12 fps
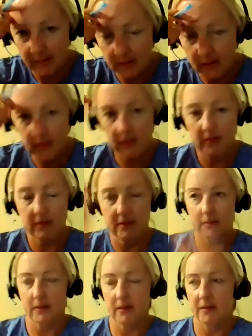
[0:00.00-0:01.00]
called,
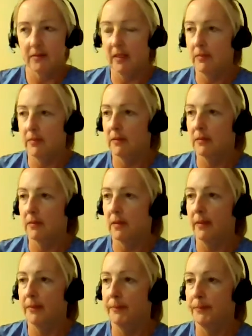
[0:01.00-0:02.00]
his name is
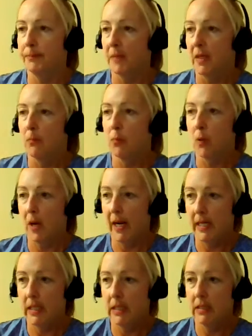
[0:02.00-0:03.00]

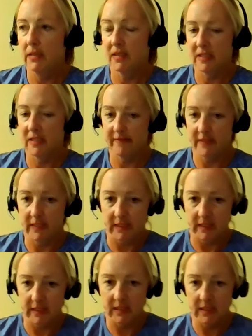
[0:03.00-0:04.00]
Brian
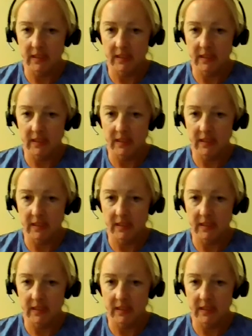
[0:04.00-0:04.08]
Stevenson,